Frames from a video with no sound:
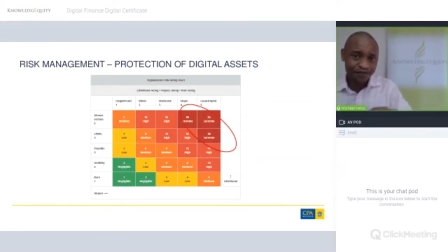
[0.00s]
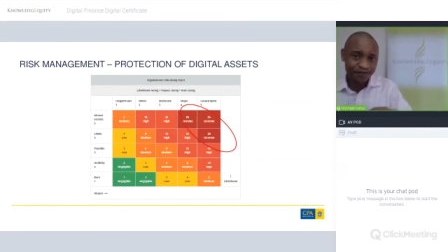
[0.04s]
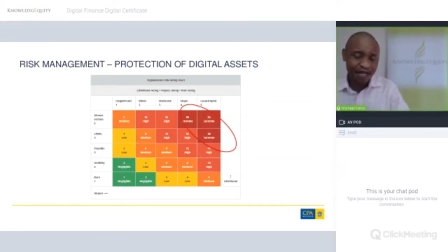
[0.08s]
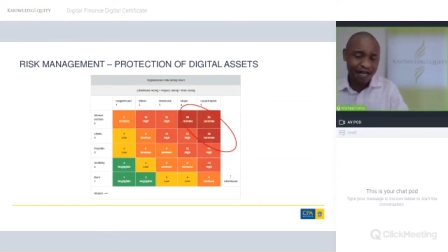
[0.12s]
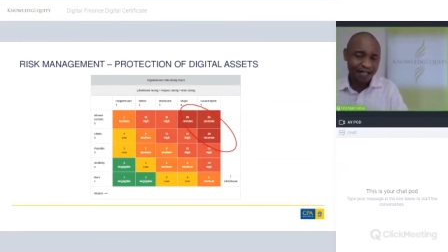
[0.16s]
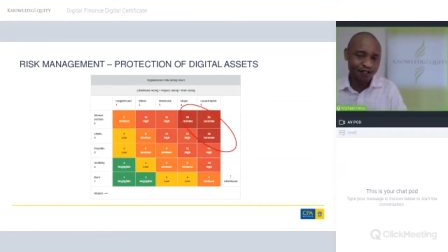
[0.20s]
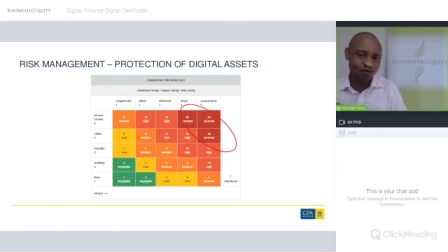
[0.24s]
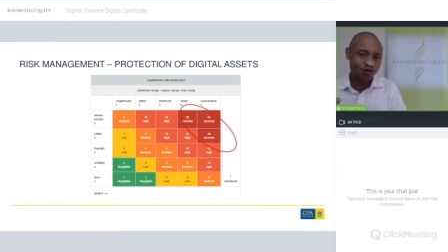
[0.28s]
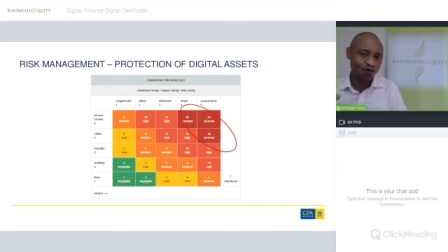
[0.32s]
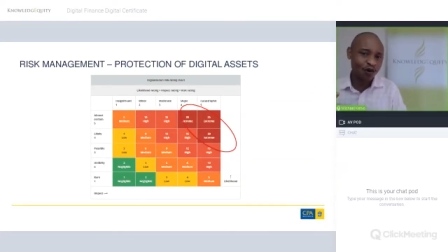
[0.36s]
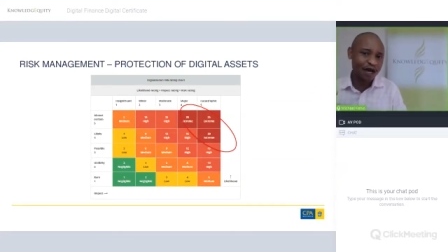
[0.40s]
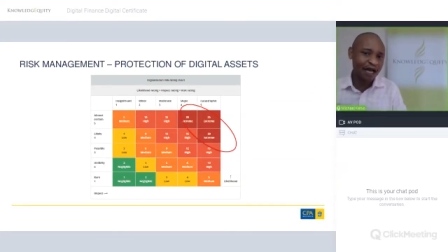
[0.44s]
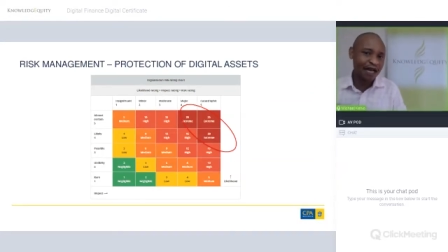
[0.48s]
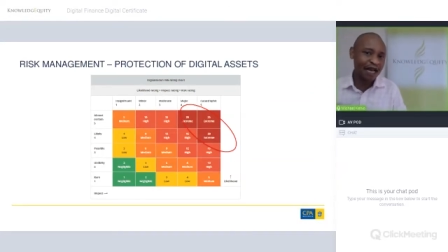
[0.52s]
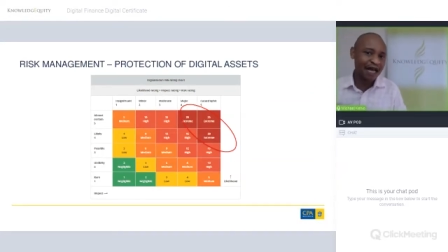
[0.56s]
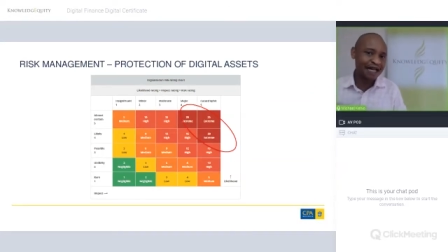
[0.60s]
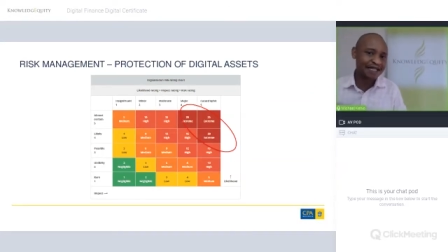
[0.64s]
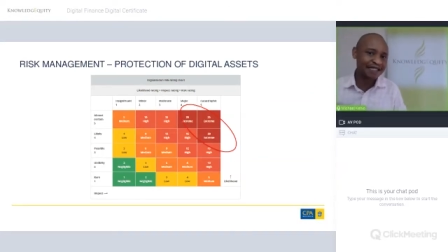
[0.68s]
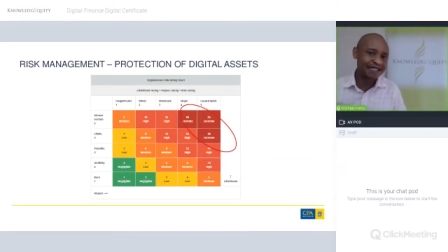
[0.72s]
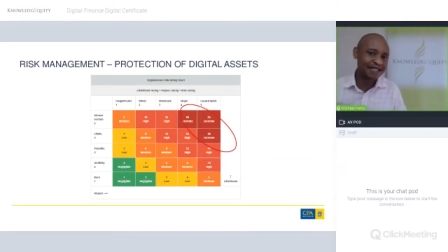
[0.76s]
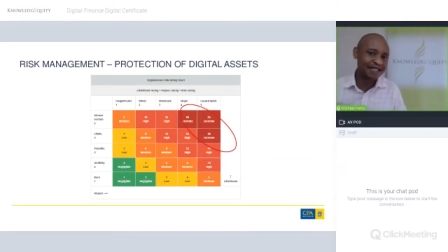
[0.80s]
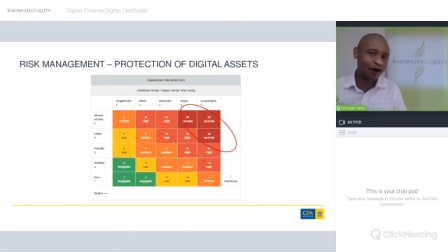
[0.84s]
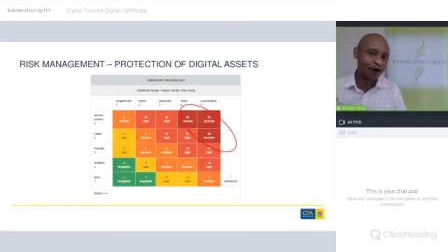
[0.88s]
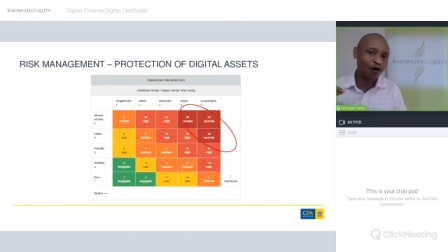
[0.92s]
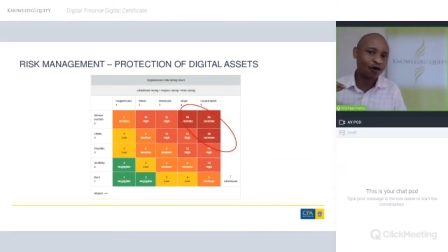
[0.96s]
as well
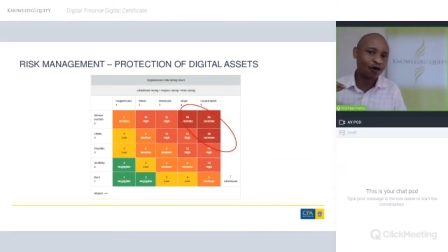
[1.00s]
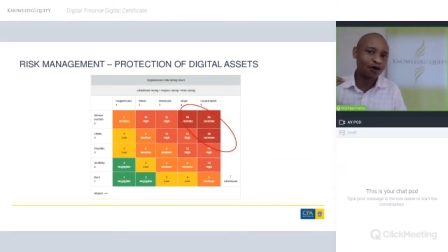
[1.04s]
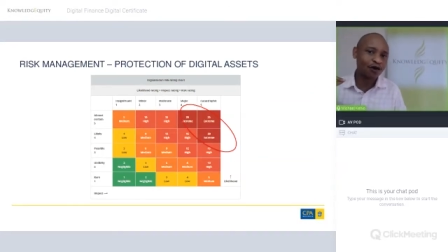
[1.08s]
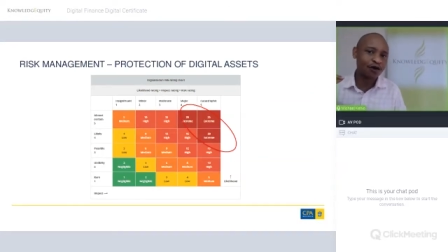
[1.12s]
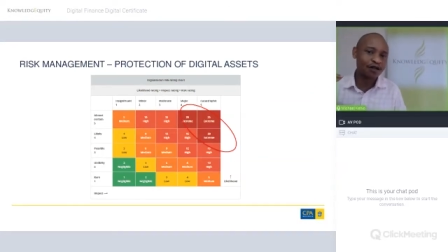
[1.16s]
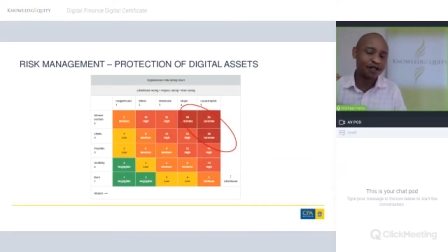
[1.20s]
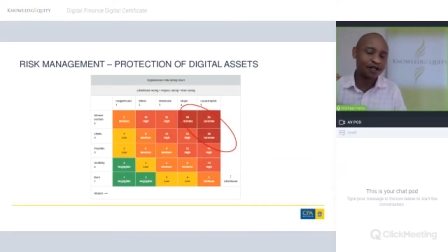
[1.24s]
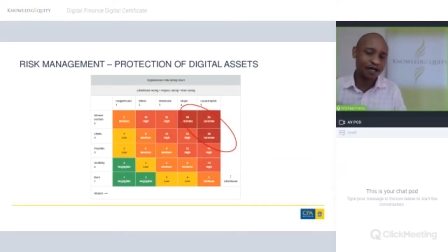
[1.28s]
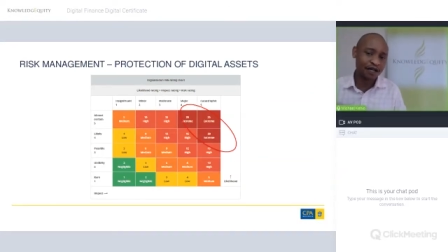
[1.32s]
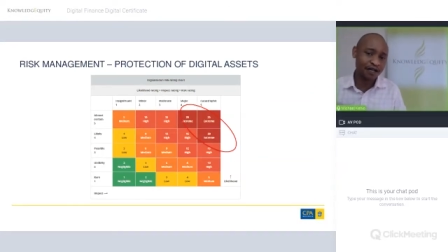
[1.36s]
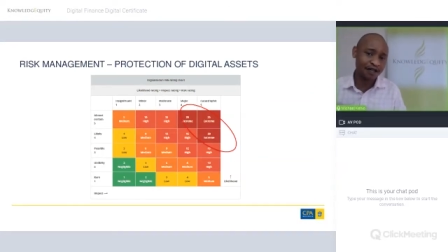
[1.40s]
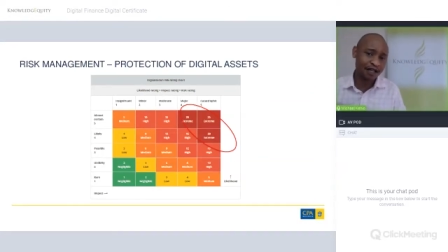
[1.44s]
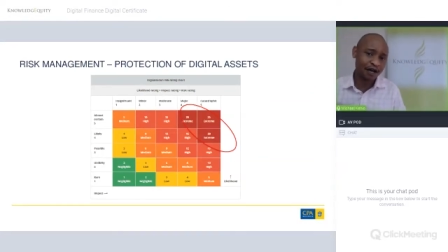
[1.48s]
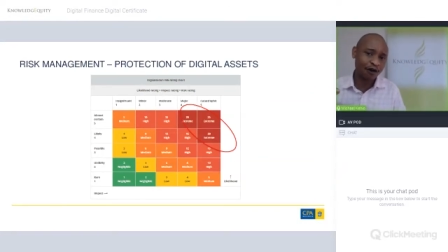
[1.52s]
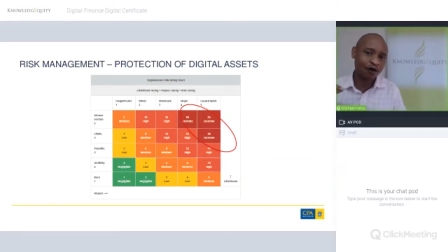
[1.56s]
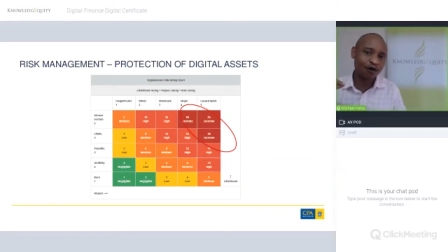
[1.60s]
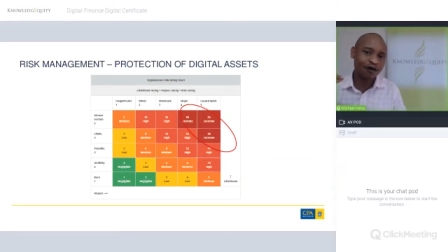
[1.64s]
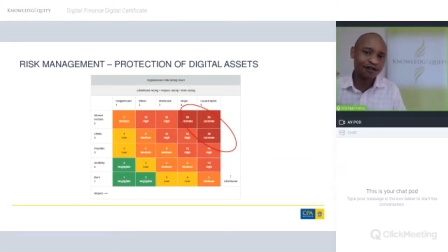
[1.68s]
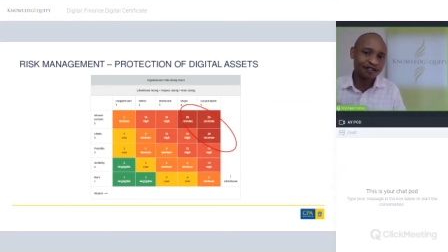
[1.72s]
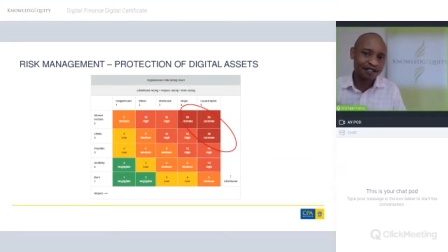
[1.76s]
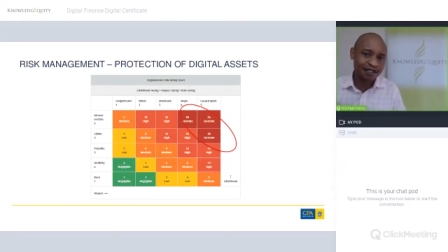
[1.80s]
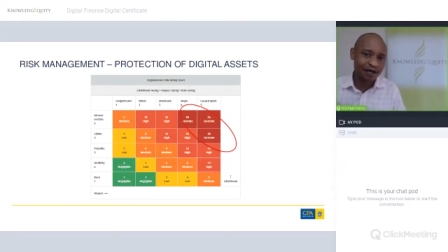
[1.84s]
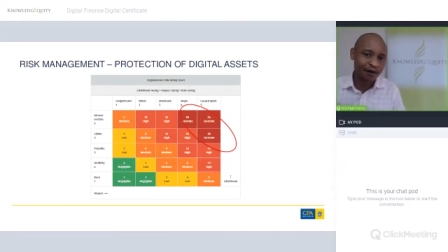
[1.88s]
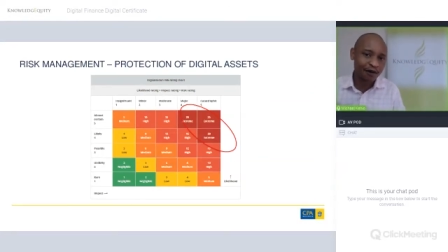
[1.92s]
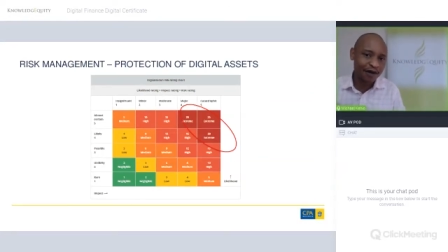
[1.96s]
as the
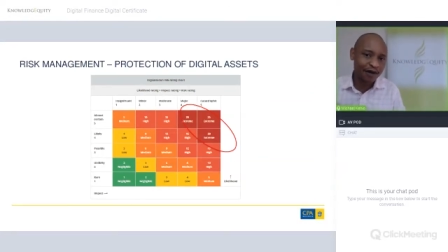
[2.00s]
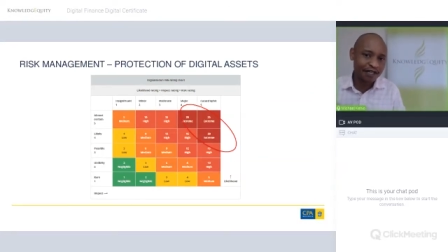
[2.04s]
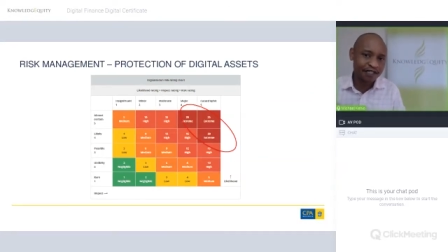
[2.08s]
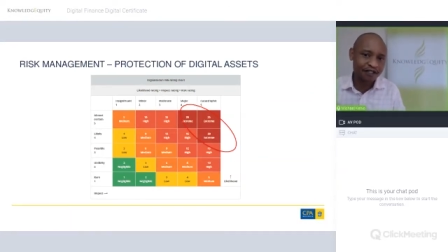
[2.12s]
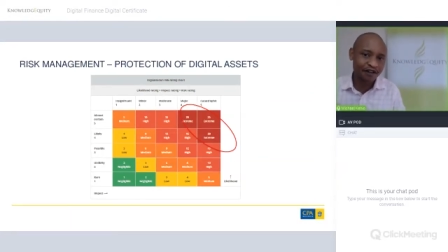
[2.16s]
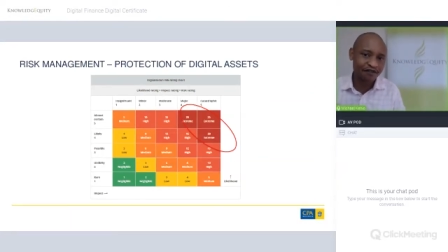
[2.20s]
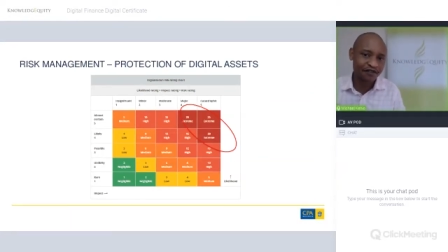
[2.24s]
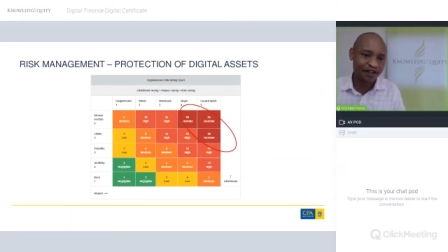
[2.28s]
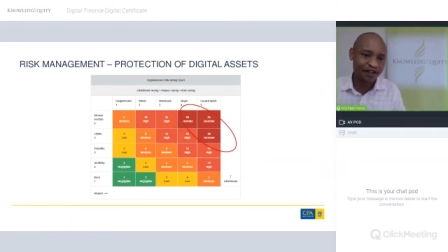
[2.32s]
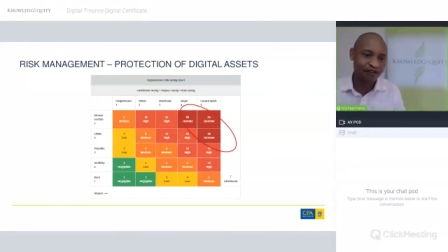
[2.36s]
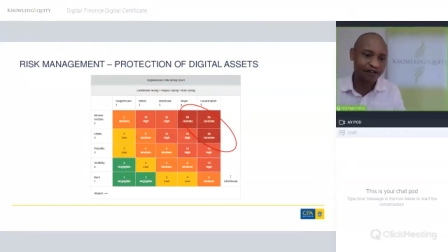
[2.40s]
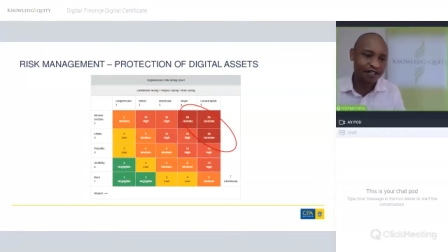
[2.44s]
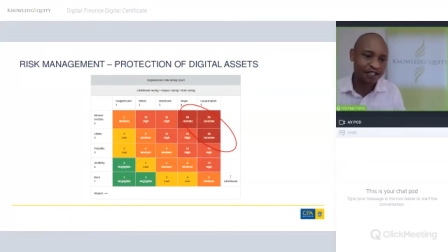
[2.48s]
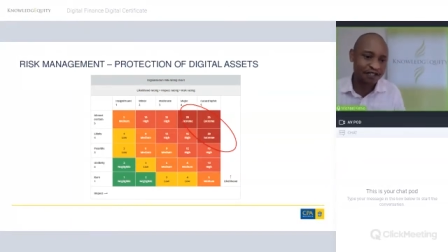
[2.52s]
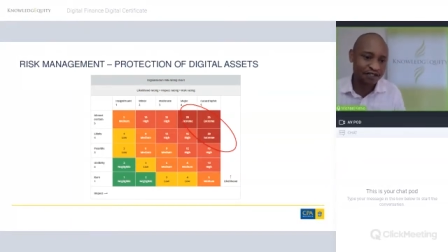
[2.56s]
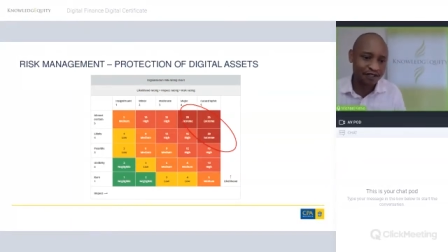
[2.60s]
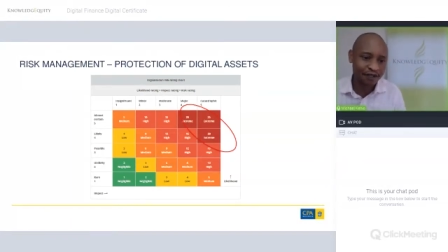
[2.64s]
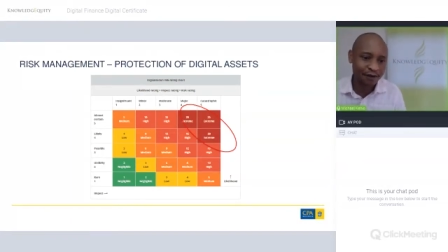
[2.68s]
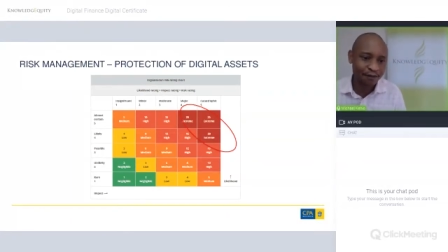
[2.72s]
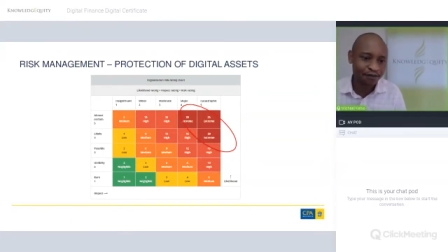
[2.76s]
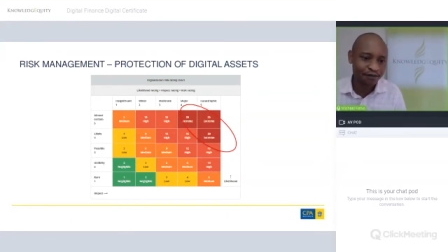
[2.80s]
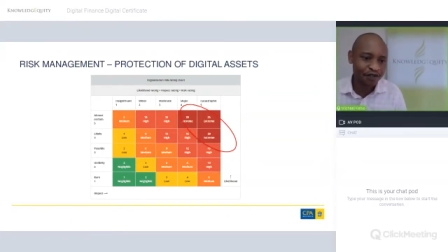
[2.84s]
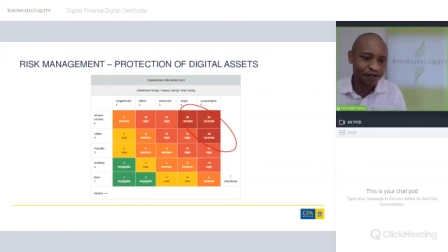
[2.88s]
consequence of the risk.